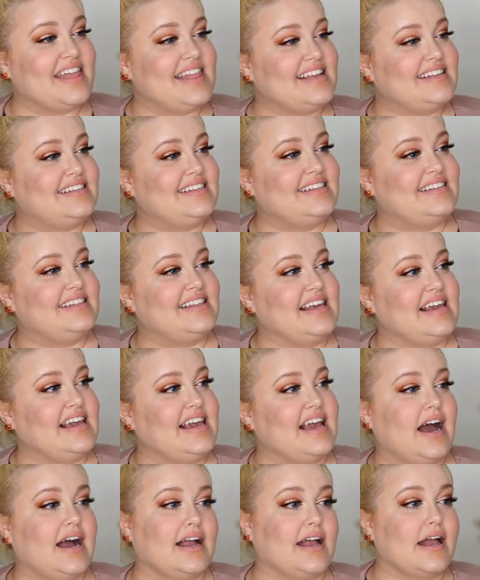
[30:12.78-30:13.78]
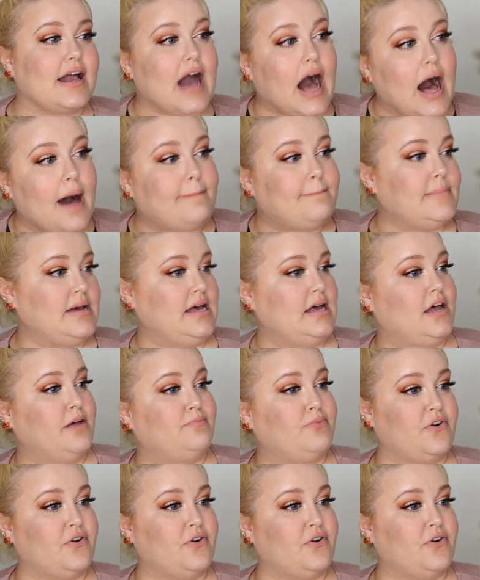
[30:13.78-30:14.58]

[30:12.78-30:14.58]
this is the Gum